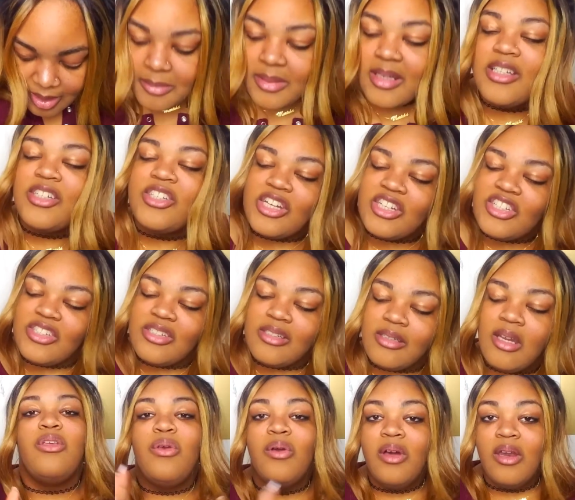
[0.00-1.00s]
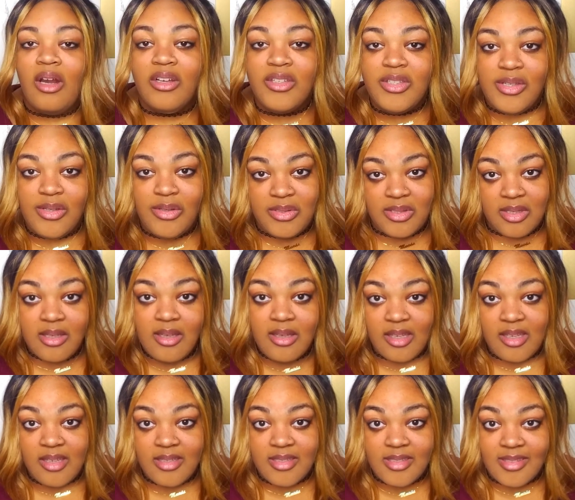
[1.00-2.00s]
I'm not judging. You can also use
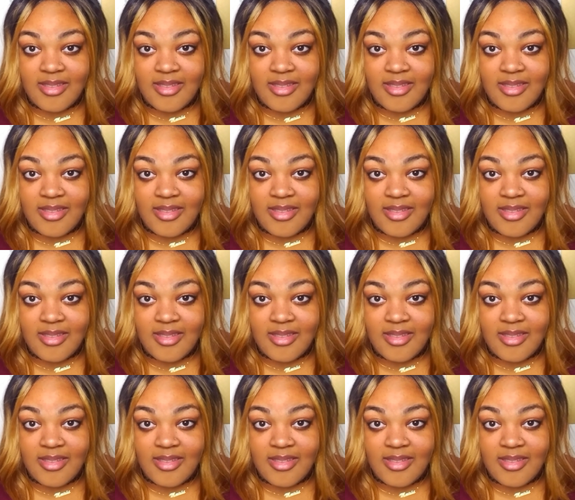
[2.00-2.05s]
cookies